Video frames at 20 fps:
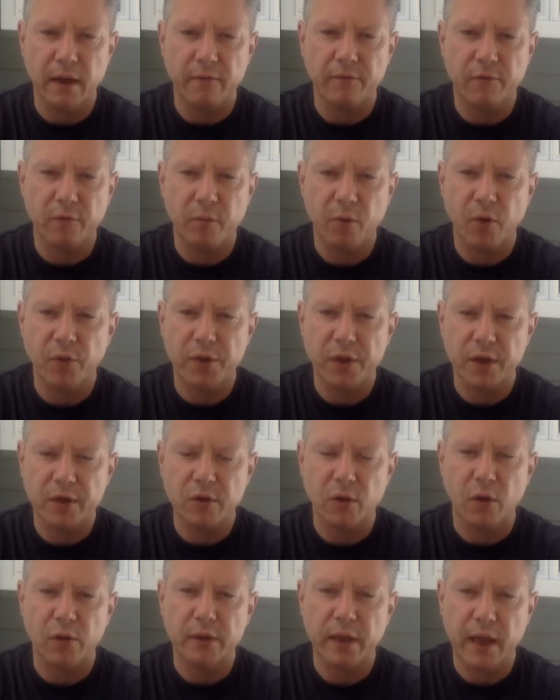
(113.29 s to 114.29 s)
for both
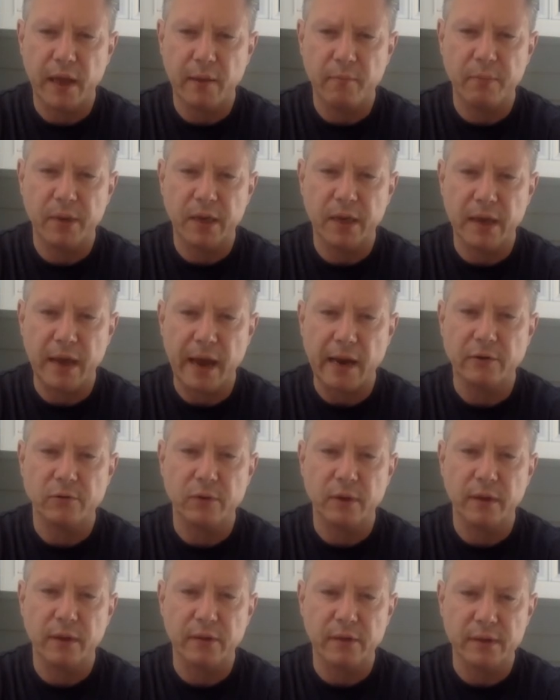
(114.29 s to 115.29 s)
adult and
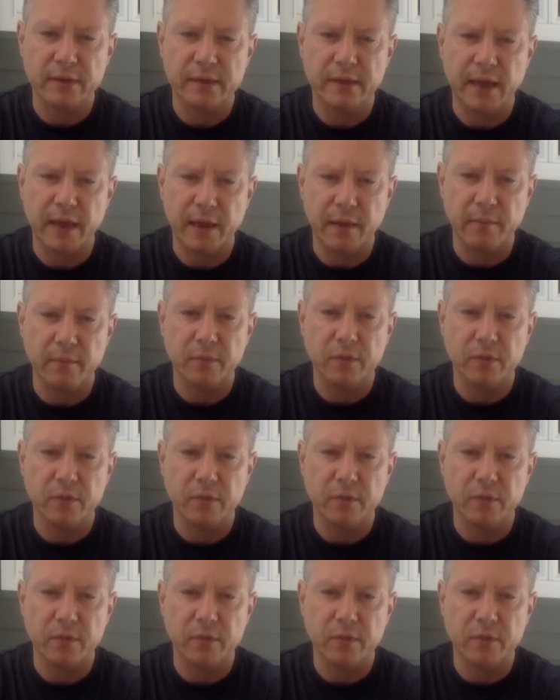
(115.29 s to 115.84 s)
pediatric the same,